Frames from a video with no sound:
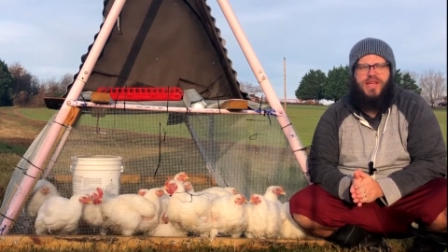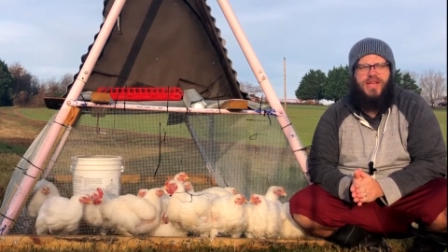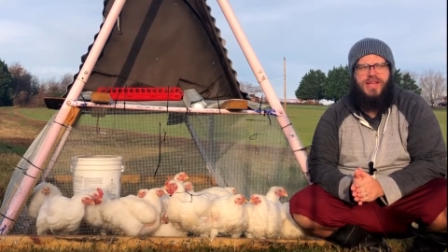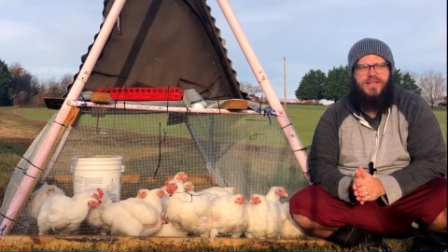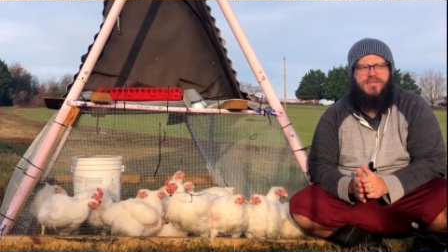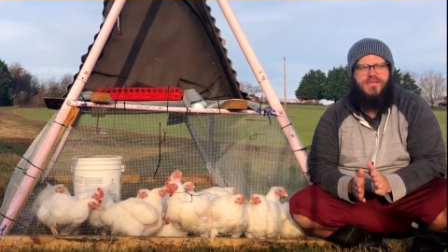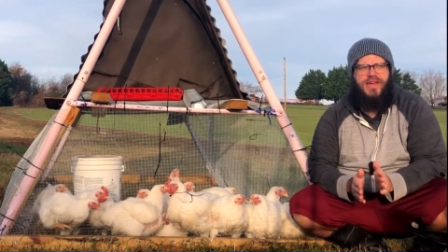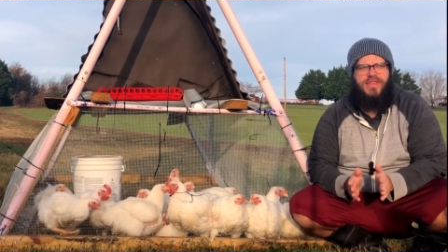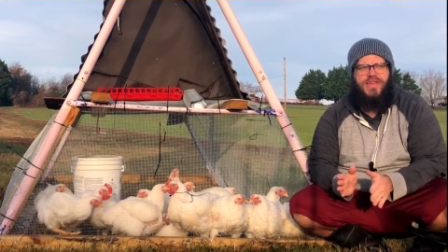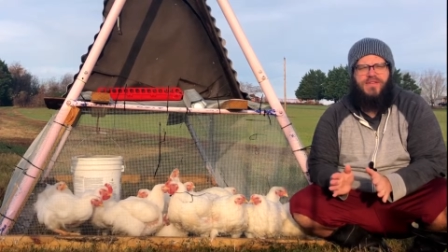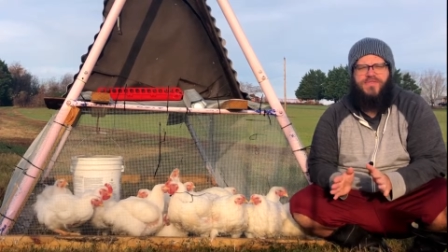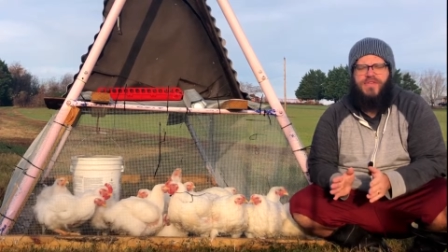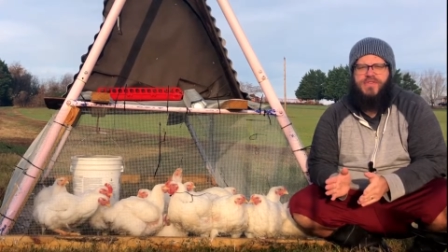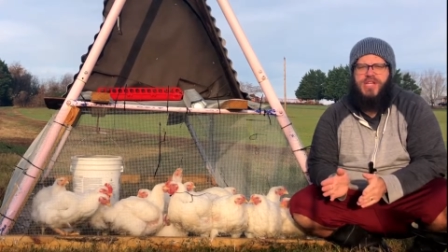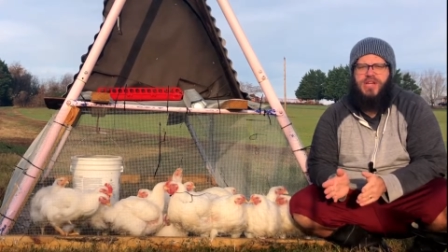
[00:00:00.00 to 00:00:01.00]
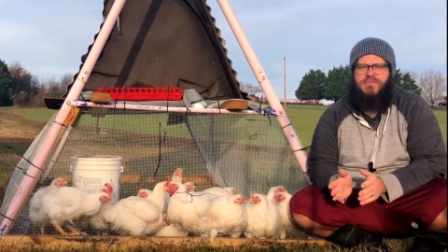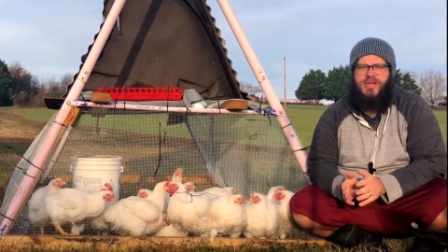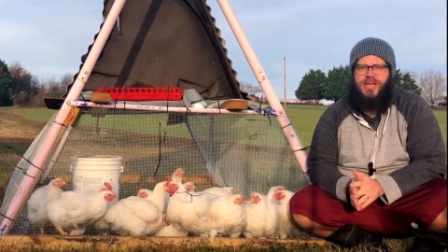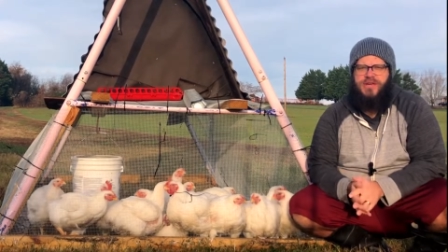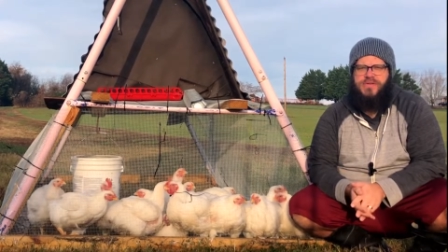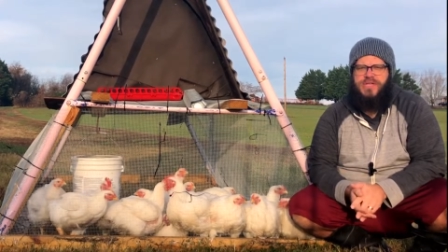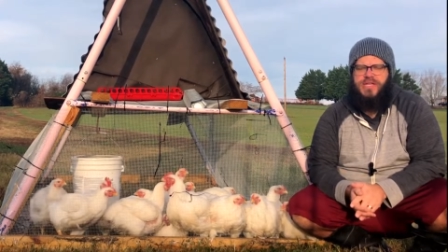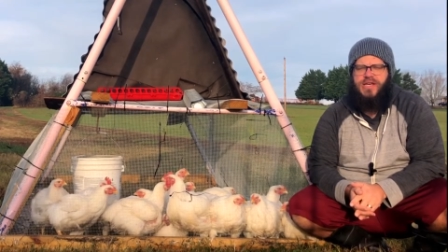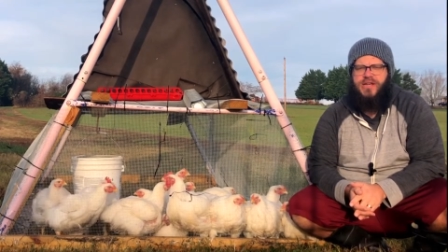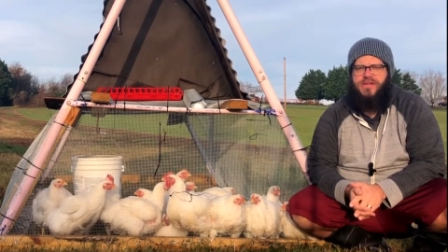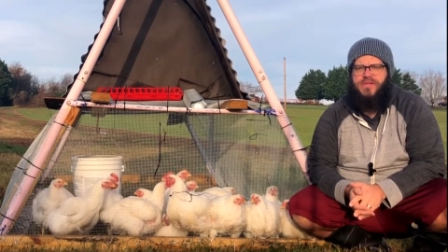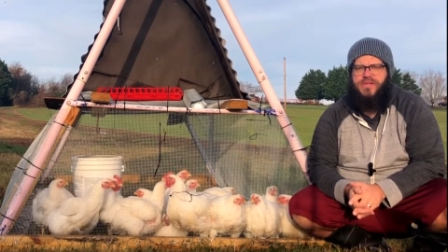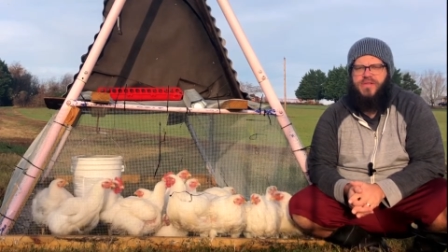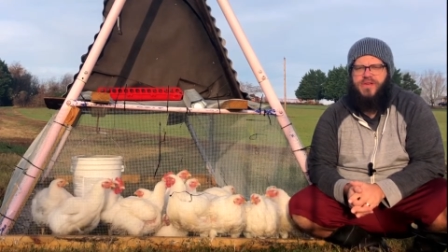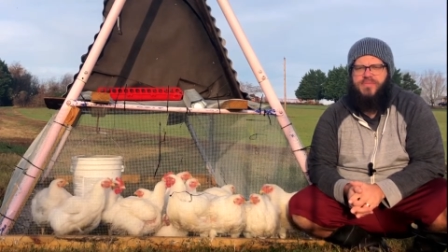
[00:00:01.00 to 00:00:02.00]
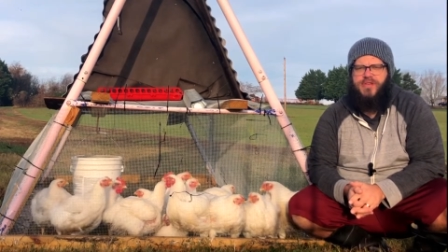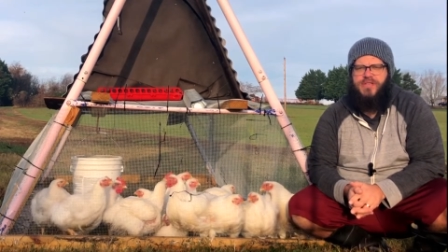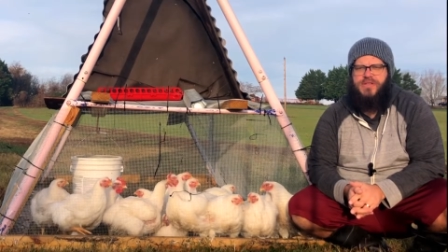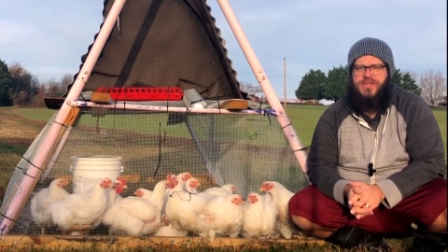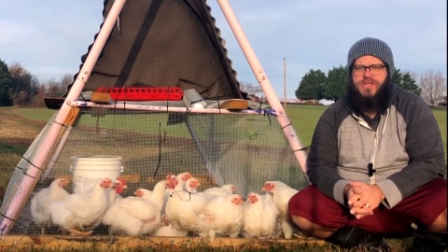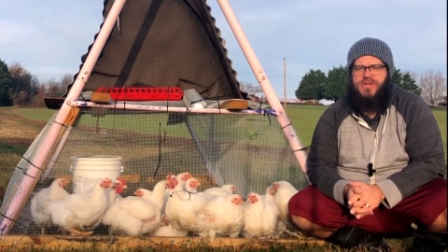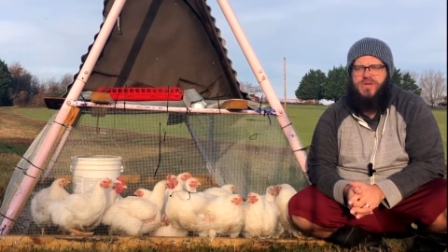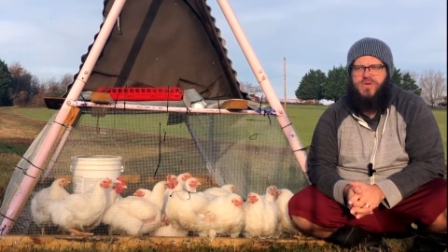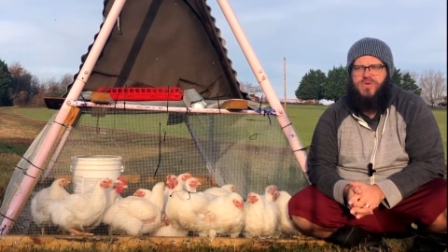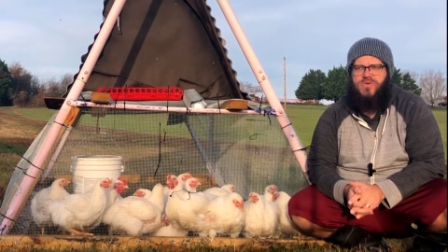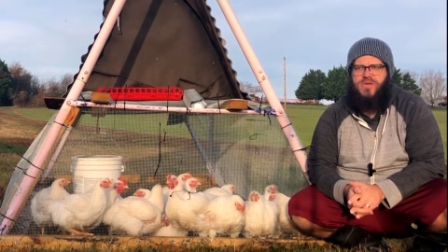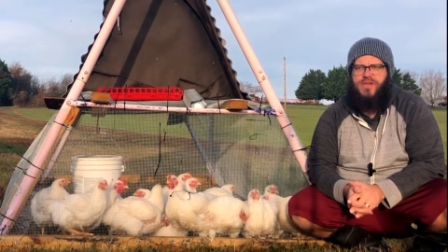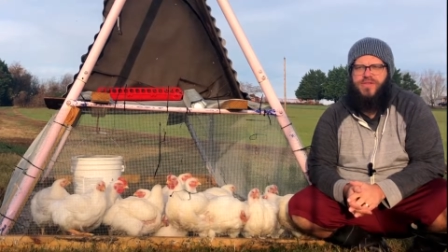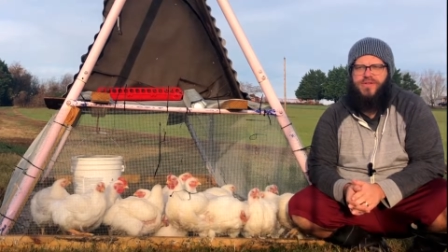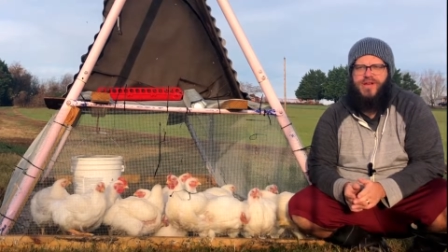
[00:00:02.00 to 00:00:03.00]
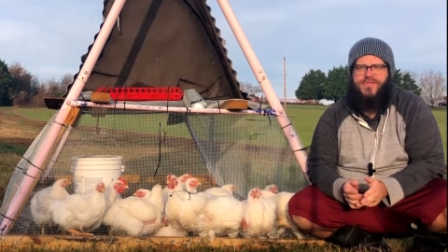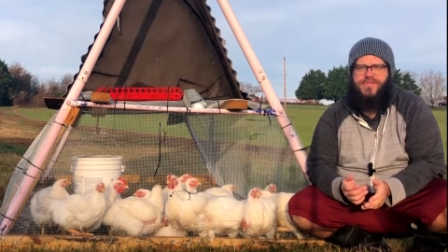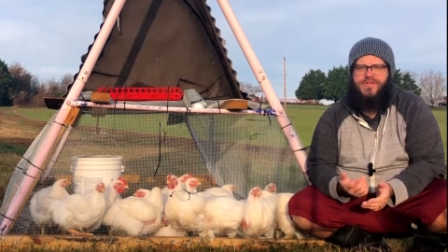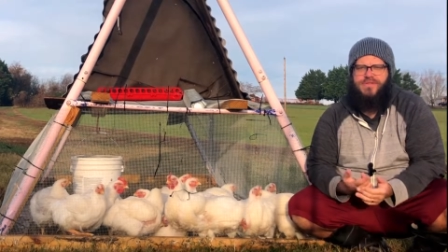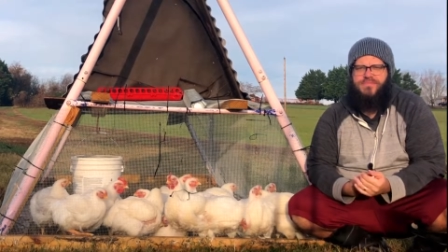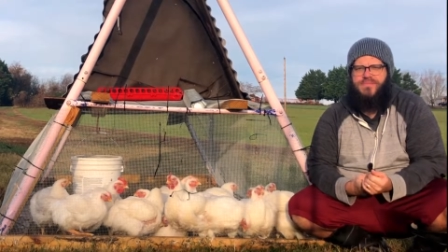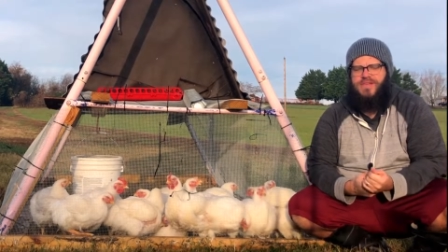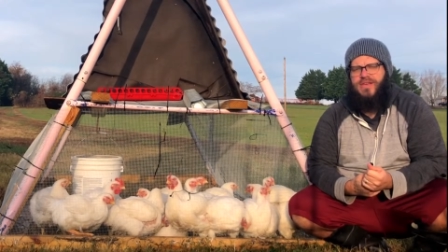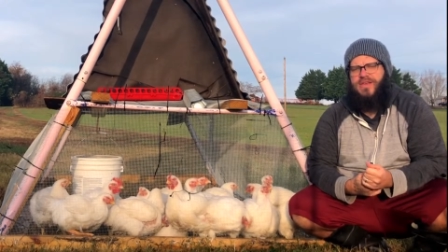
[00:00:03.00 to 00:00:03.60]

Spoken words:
I think 15 pounds is kind of the limit, so you either have to